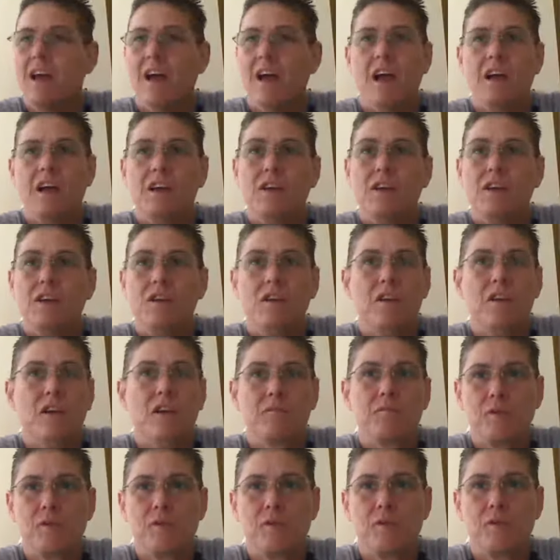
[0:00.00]
I
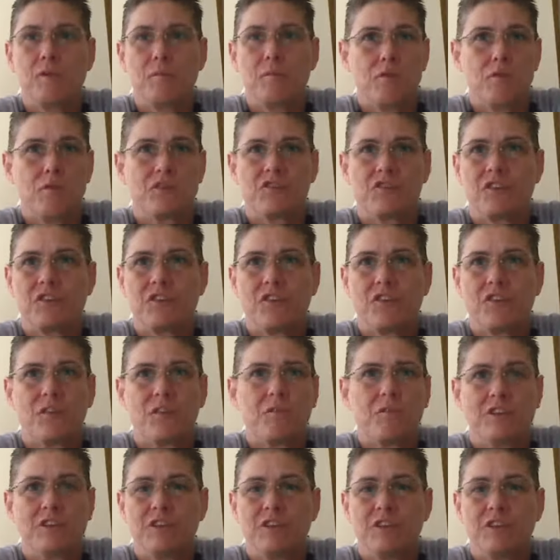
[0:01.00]
have been butch since I
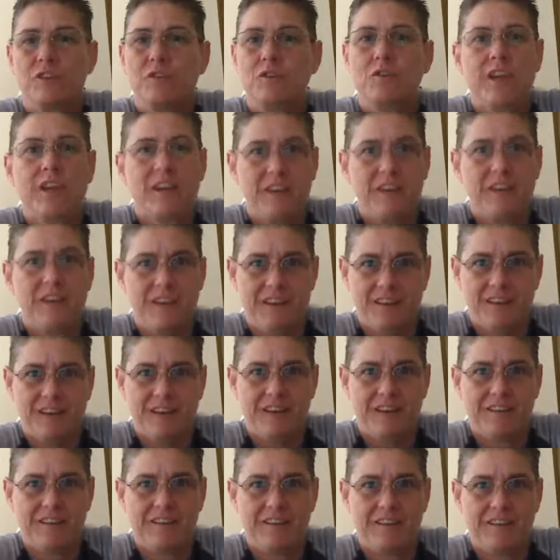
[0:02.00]
was a little kid,
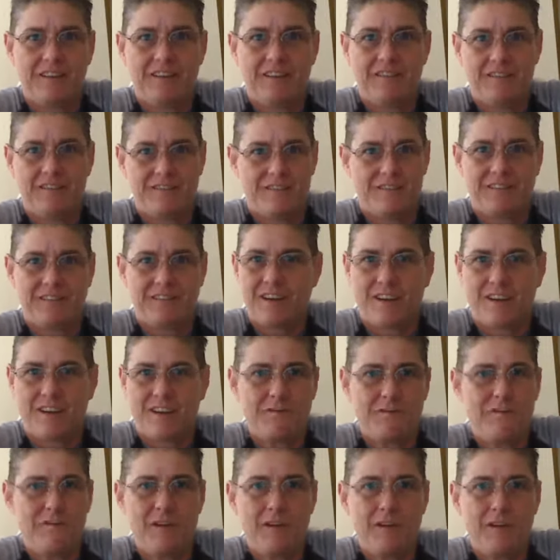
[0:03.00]
and
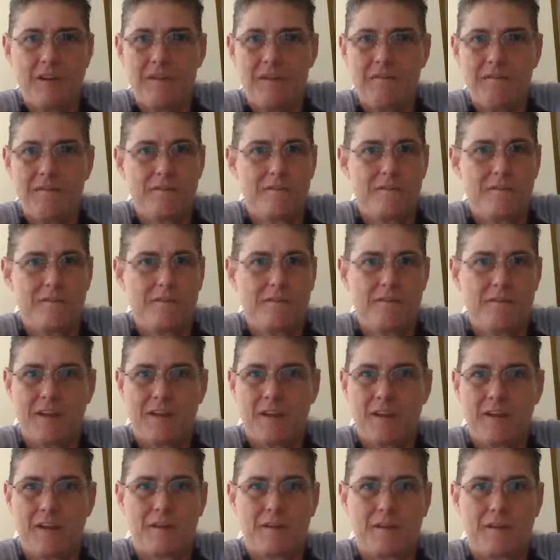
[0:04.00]
I've never
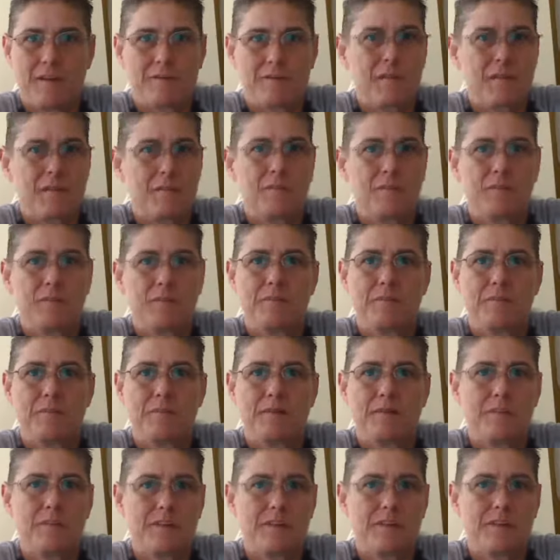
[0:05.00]
had a femme bone in
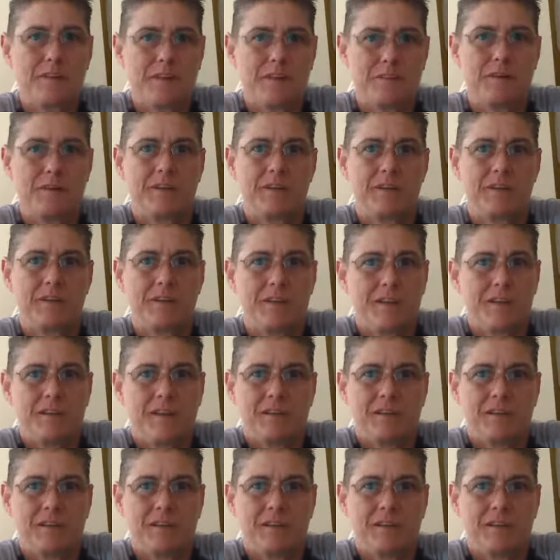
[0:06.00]
my body, man.